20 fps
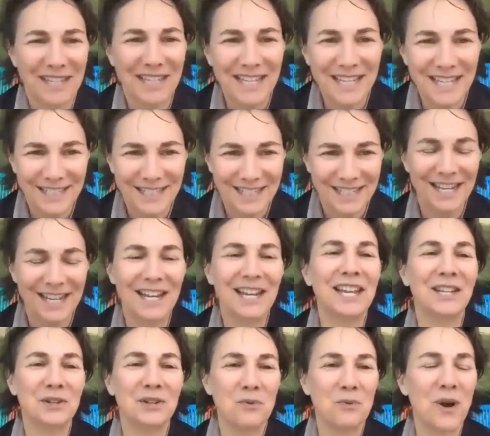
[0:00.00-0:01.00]
in
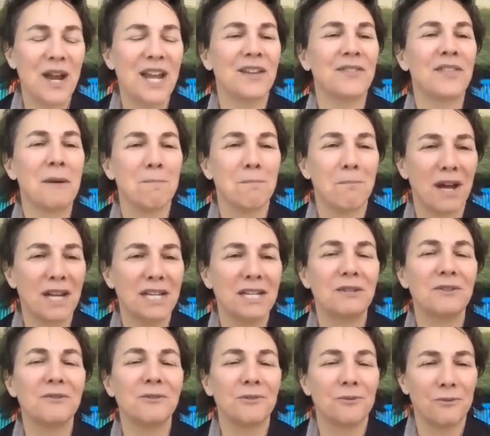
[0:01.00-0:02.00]
a way that might
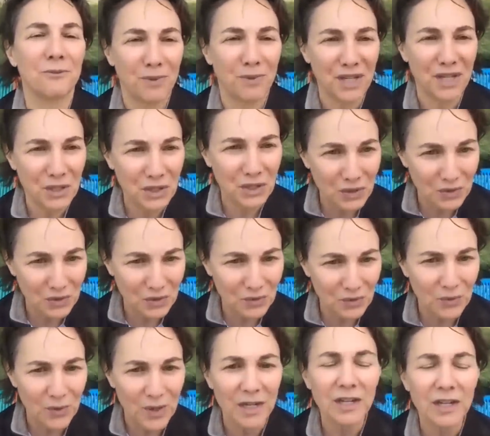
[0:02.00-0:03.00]
be
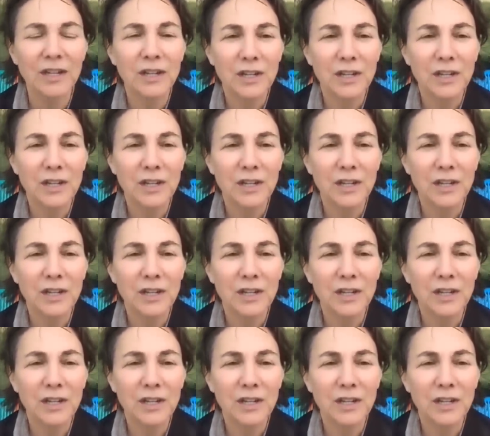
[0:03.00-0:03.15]
new